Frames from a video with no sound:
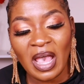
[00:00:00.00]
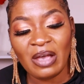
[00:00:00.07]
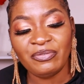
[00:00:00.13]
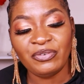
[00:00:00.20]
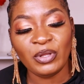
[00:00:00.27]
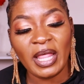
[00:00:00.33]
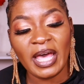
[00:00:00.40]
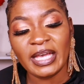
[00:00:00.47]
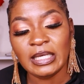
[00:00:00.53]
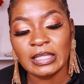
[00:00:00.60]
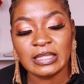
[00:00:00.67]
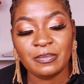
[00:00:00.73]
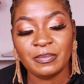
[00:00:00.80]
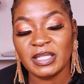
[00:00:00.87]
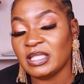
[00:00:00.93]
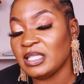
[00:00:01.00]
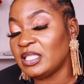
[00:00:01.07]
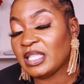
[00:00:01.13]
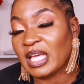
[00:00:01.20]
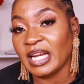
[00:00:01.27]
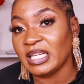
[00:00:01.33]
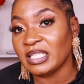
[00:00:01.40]
I feel like it's a
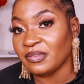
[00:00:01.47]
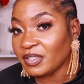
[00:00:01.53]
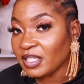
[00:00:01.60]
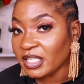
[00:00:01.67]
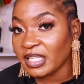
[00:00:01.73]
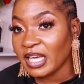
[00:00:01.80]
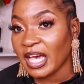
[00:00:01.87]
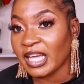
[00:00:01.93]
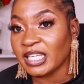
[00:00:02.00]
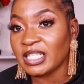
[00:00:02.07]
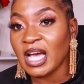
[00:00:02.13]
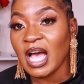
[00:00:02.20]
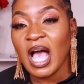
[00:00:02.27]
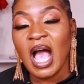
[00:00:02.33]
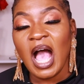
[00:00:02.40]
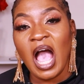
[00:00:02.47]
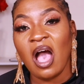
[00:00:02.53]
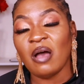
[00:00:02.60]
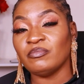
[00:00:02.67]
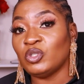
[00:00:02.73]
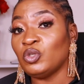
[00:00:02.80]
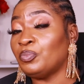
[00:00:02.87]
message that I definitely had
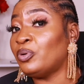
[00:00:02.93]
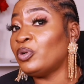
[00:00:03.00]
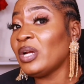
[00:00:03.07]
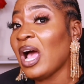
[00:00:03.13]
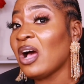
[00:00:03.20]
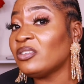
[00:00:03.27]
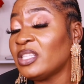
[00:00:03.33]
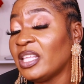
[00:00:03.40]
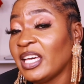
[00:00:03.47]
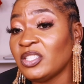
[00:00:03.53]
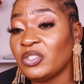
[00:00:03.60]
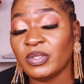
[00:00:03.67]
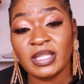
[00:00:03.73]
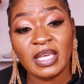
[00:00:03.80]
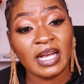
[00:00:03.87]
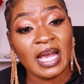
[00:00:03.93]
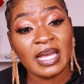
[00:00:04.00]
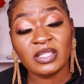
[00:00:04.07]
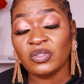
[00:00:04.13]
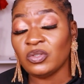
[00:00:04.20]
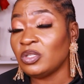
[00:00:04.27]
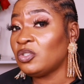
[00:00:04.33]
to put out there to say,
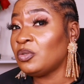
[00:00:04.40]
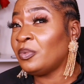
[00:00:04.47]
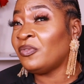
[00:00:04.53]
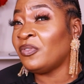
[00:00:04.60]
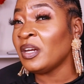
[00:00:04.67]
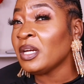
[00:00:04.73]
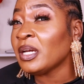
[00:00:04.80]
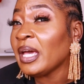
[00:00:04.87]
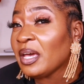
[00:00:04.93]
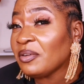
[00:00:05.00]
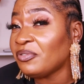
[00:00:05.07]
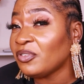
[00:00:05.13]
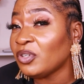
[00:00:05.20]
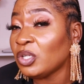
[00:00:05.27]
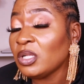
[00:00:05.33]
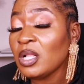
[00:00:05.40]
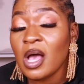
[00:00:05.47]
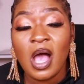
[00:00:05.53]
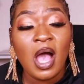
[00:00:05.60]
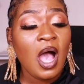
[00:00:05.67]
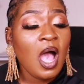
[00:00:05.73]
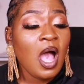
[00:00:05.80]
guys, you need to be very careful
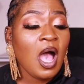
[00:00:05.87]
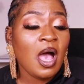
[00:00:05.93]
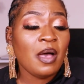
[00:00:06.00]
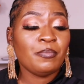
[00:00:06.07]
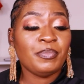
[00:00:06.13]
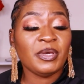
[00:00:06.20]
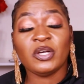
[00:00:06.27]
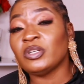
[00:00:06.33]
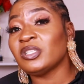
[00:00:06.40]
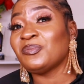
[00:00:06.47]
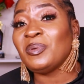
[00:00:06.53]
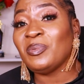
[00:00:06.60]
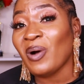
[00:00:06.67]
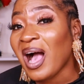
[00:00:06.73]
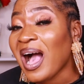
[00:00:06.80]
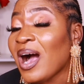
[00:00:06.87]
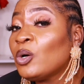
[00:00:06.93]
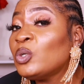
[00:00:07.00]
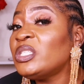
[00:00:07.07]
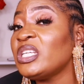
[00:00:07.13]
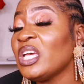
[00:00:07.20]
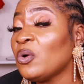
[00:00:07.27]
because people are
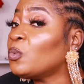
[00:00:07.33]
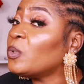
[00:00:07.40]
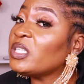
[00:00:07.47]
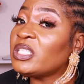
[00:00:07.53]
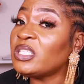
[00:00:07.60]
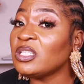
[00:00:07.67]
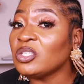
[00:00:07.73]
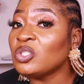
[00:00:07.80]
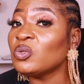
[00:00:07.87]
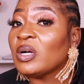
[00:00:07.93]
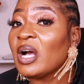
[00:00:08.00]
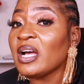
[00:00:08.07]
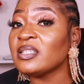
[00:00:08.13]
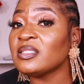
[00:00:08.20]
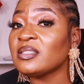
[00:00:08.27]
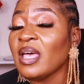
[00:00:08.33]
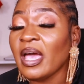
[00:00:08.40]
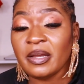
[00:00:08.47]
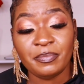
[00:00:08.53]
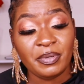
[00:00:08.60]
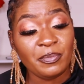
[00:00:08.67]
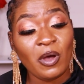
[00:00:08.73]
out here witching you guys,
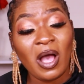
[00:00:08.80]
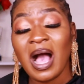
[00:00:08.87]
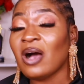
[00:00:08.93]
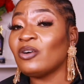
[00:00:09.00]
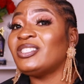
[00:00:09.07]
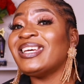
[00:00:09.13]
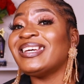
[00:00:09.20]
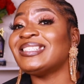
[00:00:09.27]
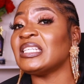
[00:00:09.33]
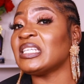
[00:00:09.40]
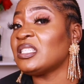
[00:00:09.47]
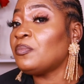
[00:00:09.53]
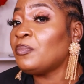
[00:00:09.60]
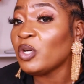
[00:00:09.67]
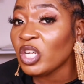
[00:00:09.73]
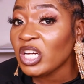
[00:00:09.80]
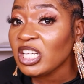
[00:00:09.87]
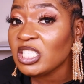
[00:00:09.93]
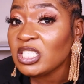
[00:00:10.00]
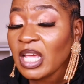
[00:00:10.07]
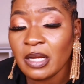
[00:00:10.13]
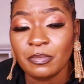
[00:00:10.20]
and people are out here
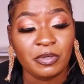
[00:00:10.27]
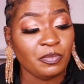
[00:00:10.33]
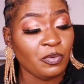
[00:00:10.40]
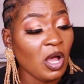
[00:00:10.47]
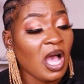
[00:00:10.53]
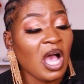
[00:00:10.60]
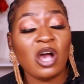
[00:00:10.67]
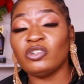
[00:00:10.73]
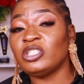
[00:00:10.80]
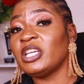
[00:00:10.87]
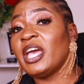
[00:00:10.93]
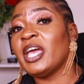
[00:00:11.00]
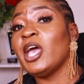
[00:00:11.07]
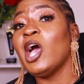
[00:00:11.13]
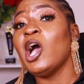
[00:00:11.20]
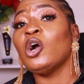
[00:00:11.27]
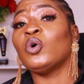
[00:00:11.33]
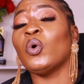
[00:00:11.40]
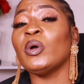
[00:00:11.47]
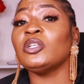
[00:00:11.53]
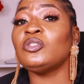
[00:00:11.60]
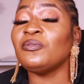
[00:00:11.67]
desperate, and people are out here
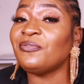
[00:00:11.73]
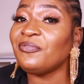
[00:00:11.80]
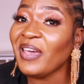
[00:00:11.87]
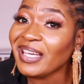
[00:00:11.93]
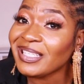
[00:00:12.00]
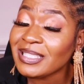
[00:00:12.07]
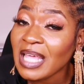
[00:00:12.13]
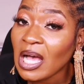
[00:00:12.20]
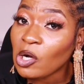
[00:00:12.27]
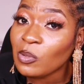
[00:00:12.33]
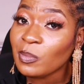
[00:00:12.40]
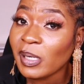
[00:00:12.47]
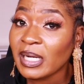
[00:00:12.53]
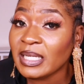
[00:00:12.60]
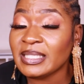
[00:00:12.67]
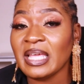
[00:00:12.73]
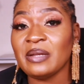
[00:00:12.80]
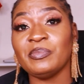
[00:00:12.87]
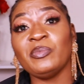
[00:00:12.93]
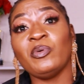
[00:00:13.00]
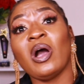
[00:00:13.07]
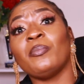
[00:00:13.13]
going to fake sangomas,
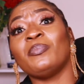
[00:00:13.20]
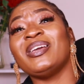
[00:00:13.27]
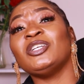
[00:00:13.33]
and people are